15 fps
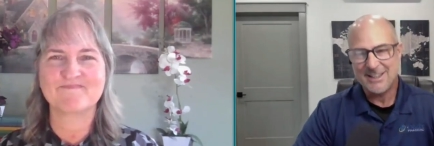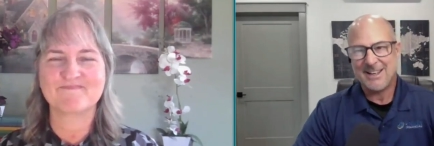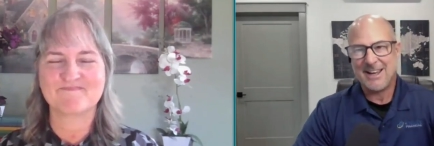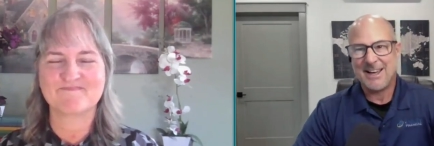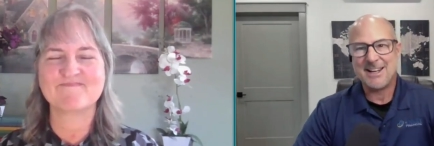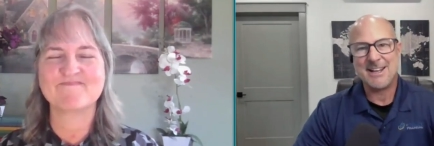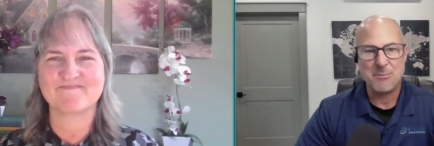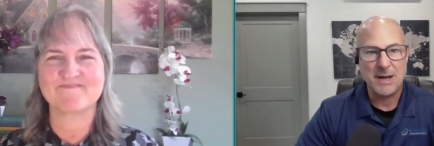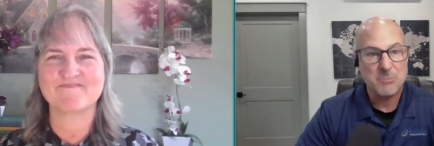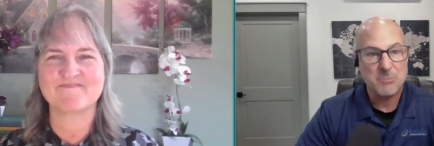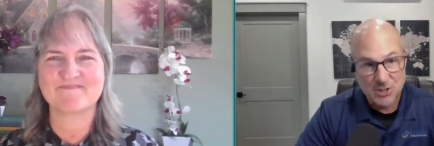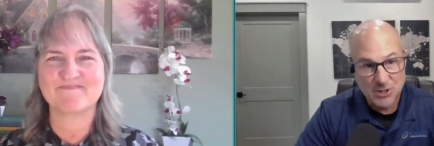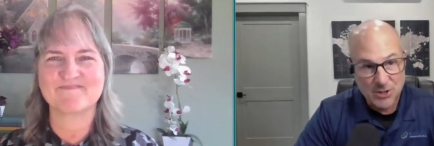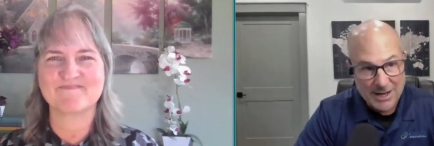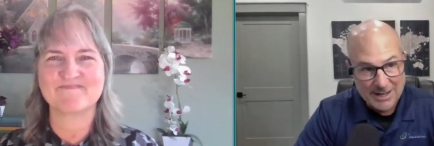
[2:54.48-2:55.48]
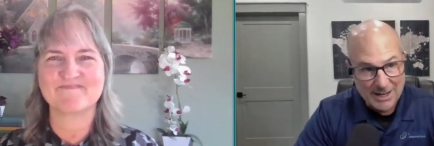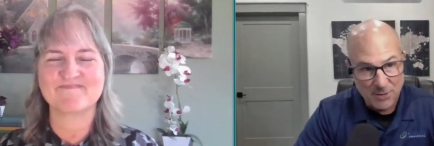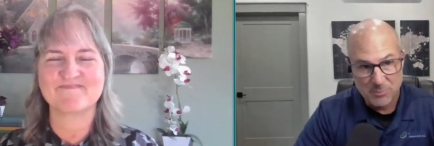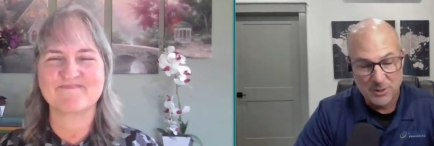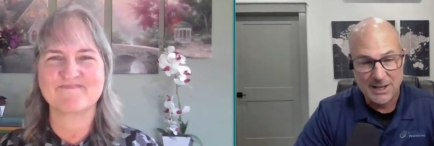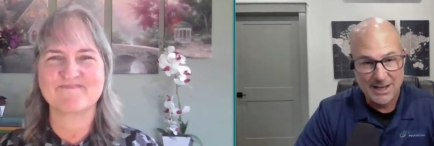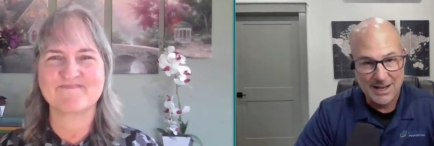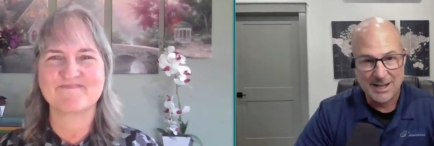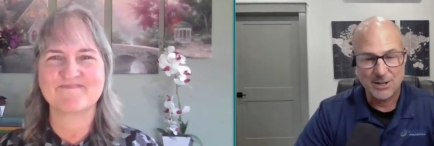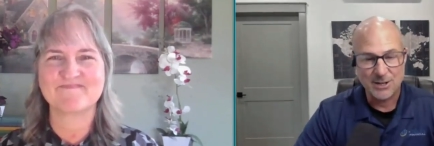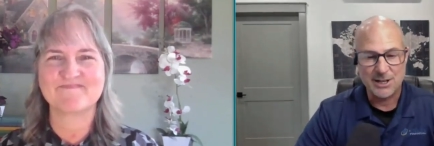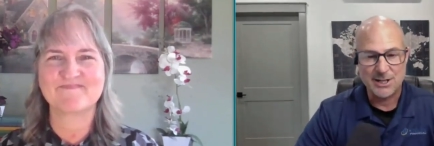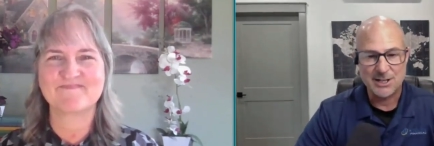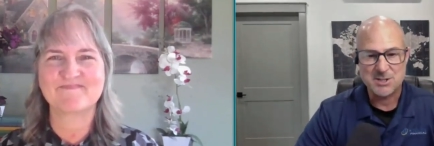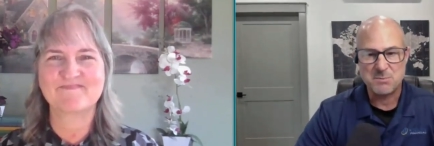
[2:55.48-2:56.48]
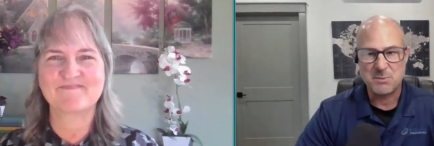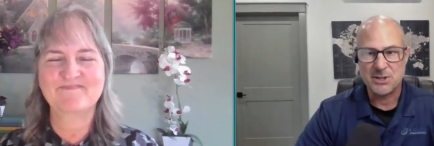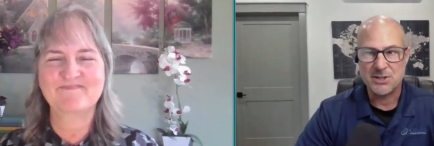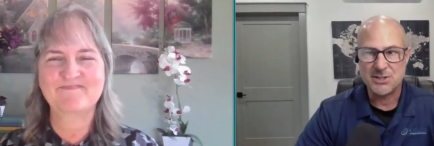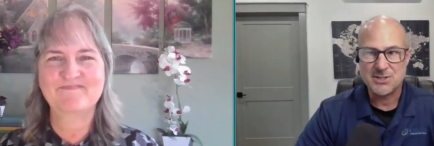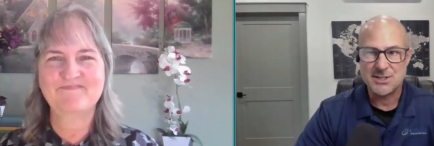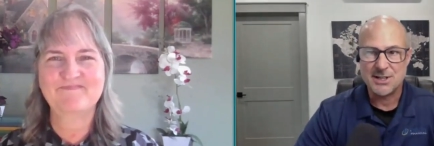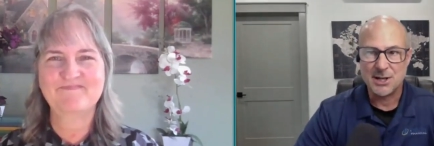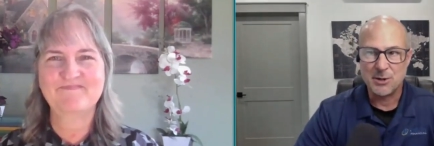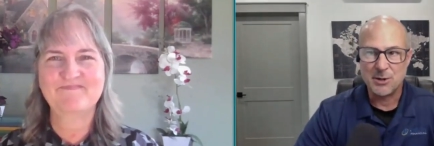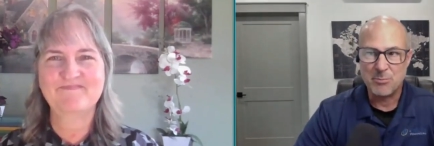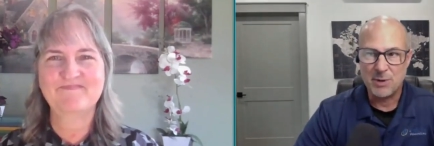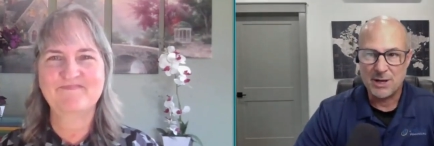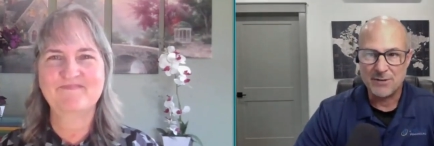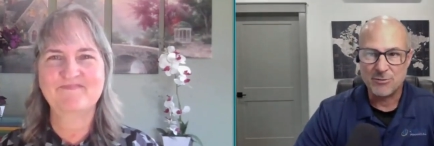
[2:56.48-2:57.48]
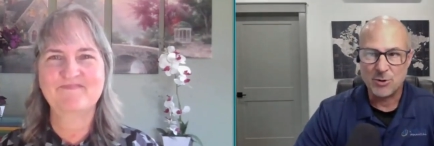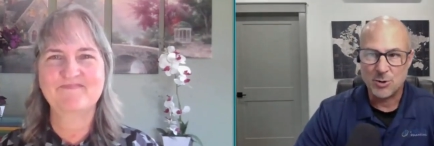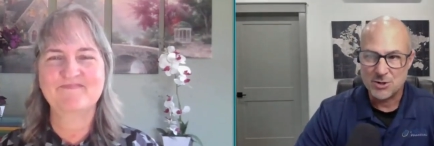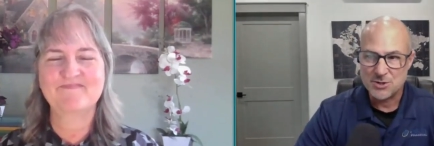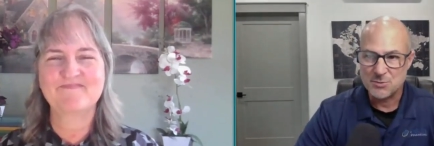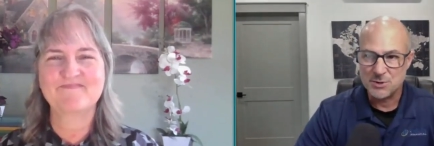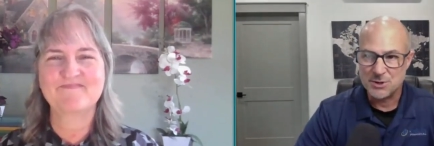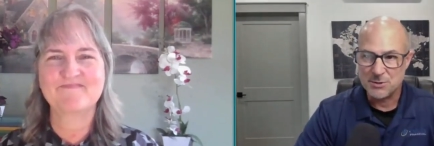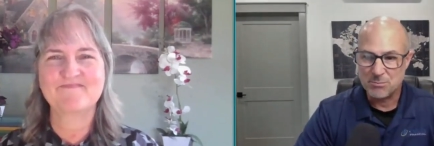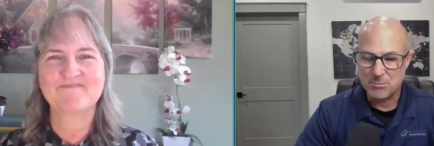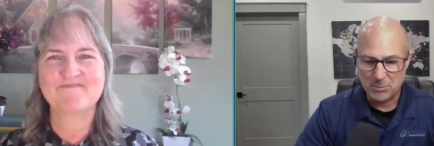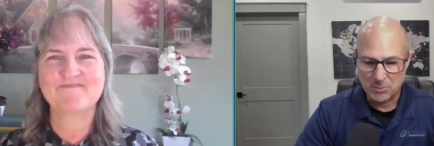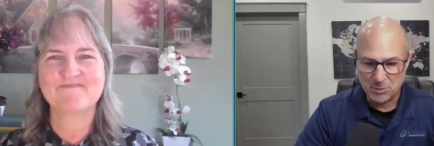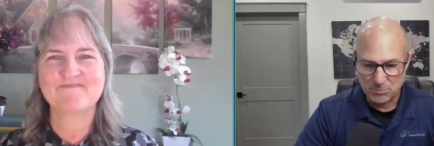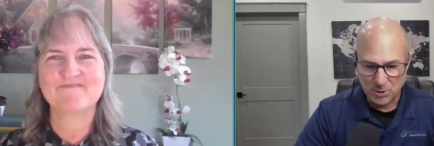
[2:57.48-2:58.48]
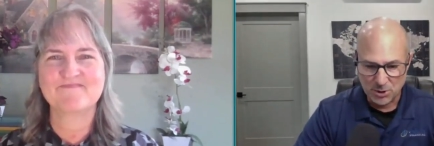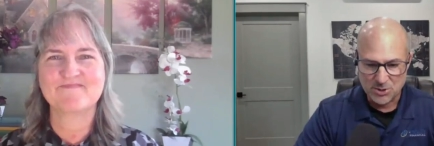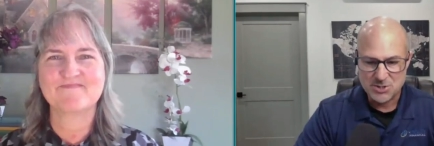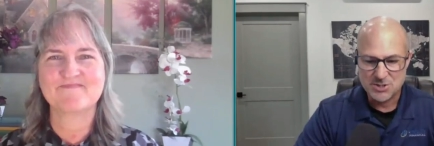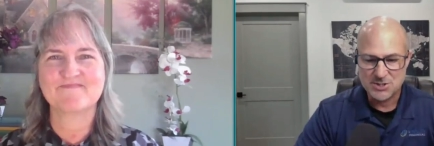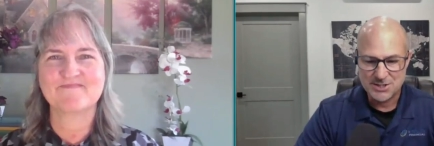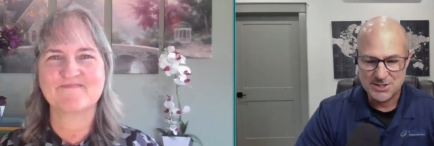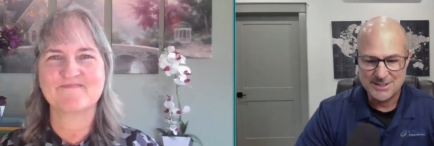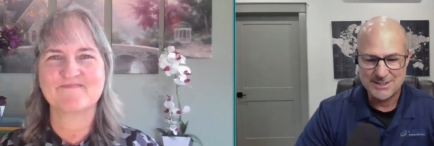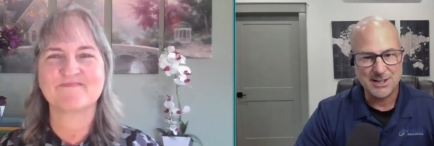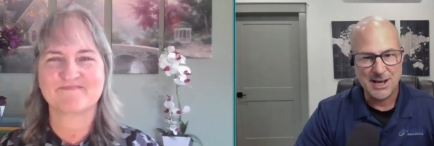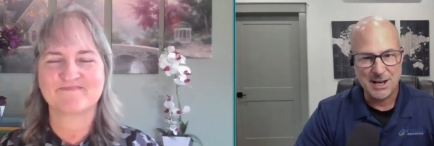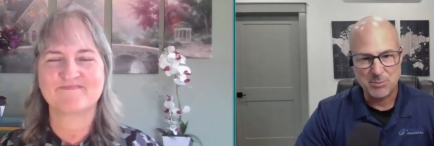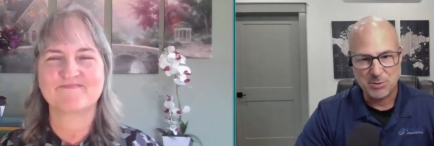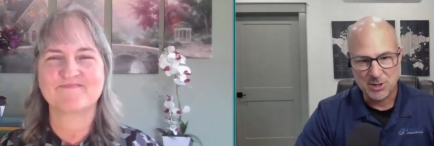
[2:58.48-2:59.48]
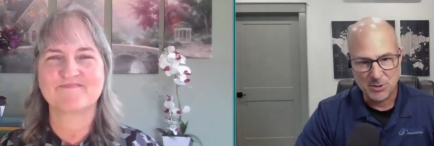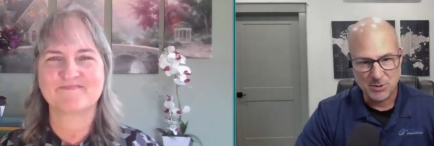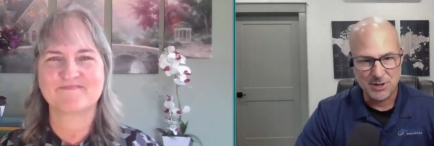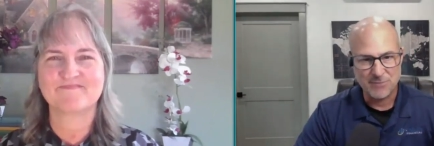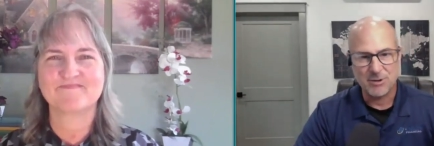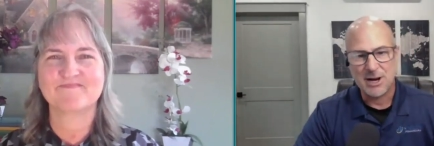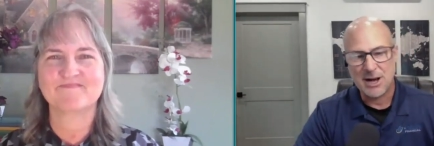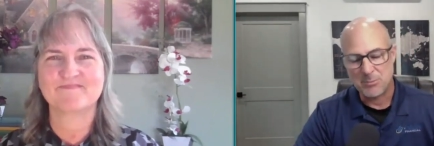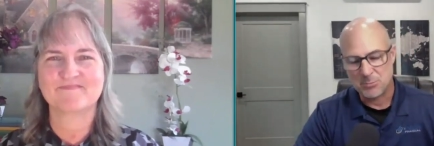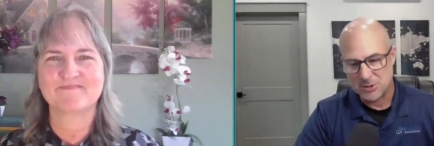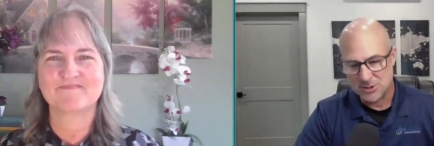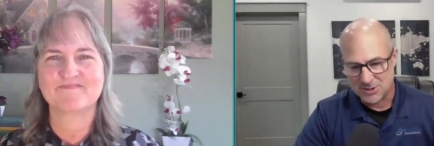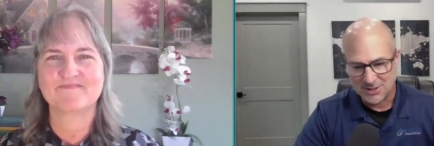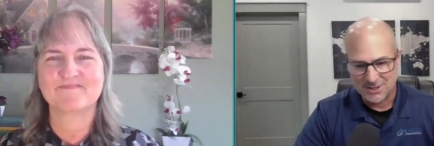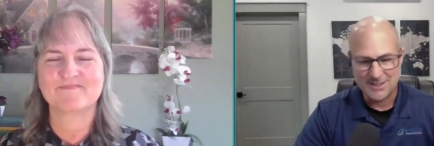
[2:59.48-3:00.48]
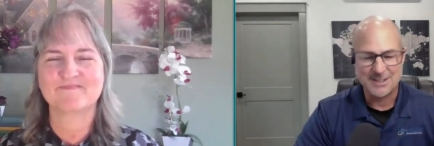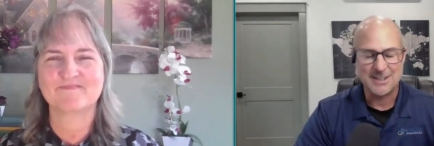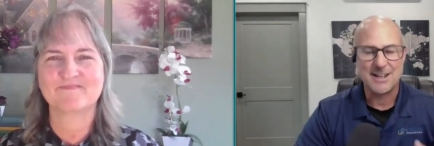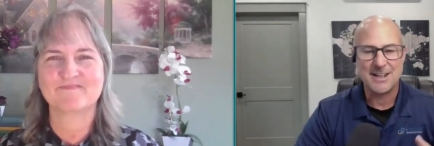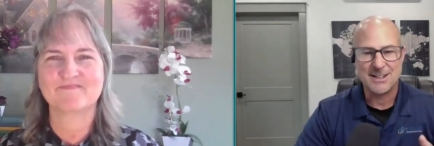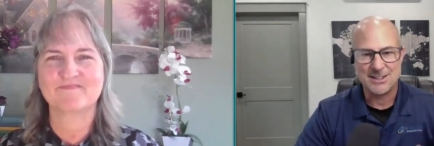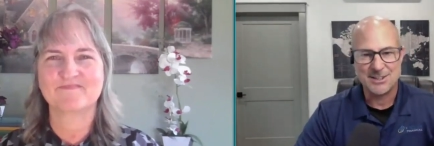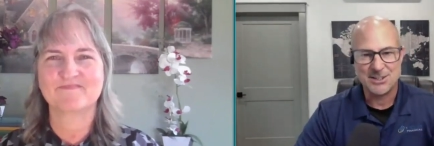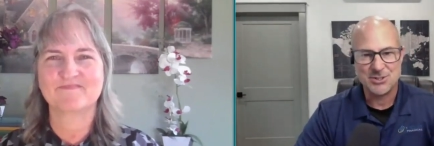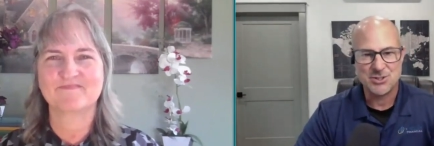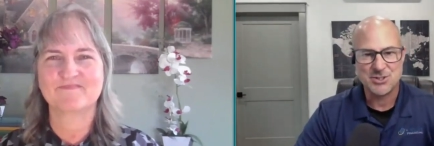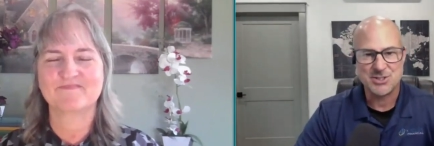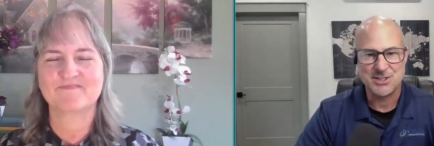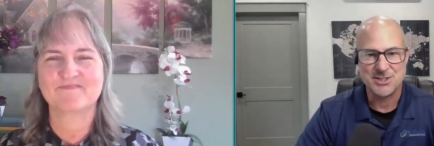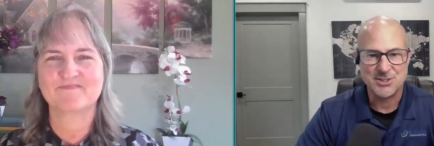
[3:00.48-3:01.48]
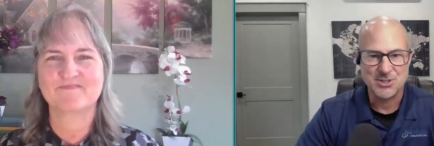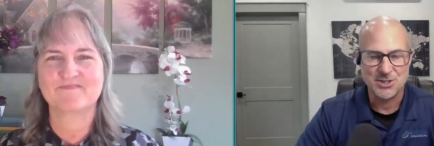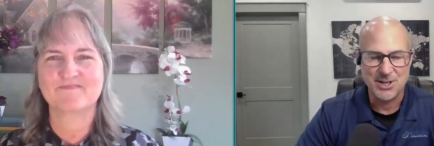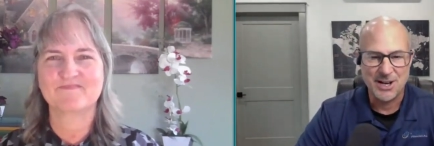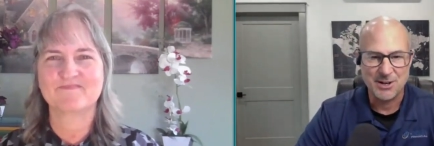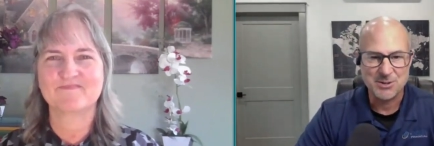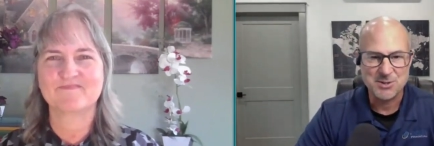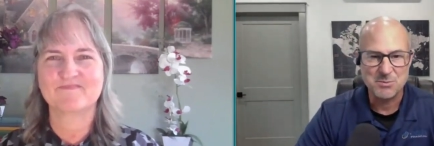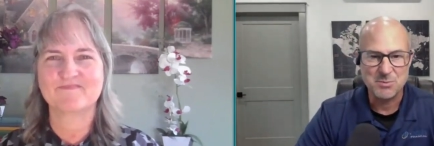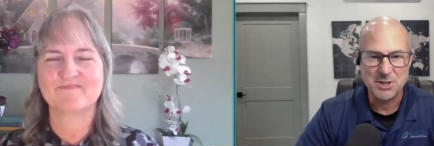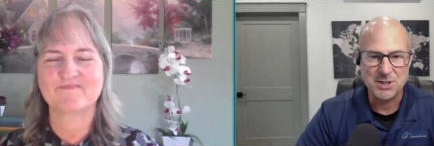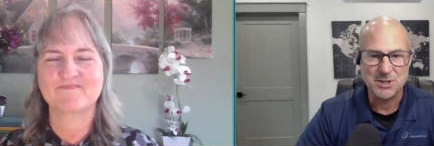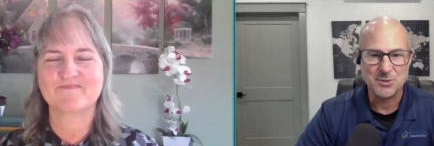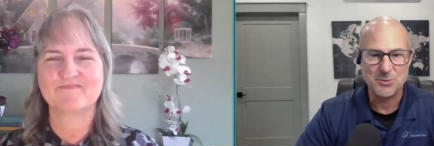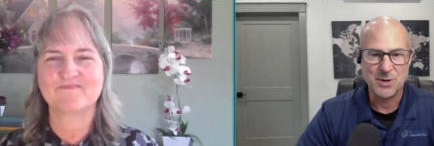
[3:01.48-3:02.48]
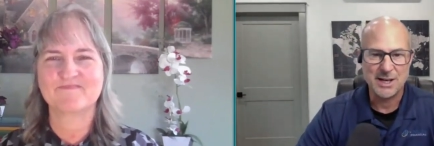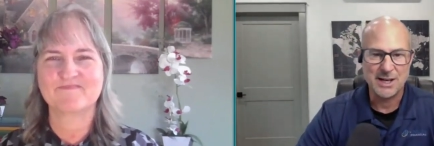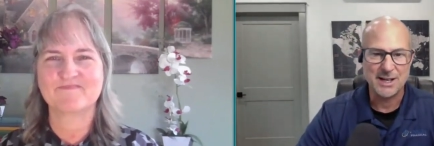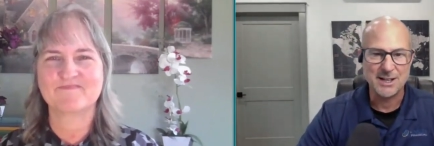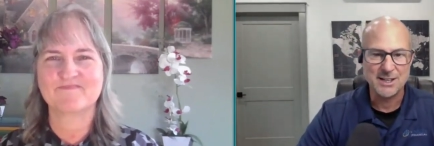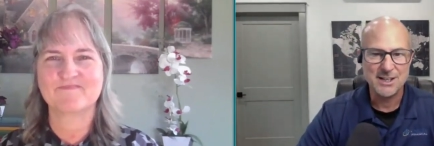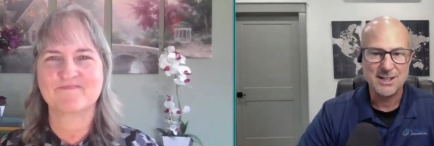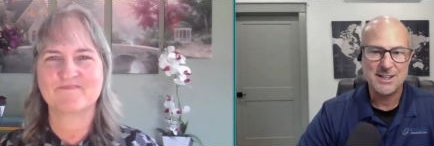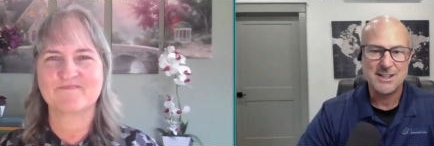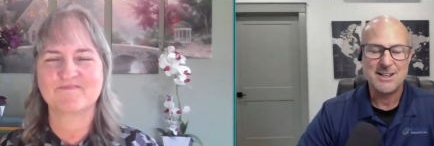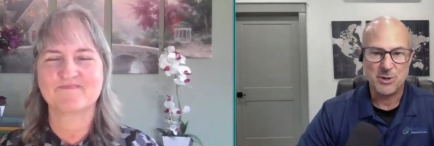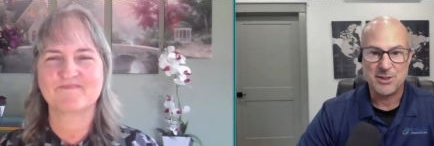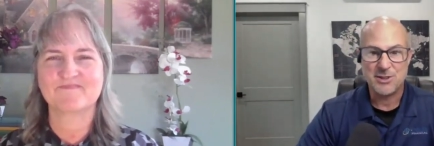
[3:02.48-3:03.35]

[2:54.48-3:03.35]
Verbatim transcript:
Speaker 1: And it was a great company. I had great experience there. But of course, when the bubble burst, the IPO never happened and, and it just didn't turn out to be the way we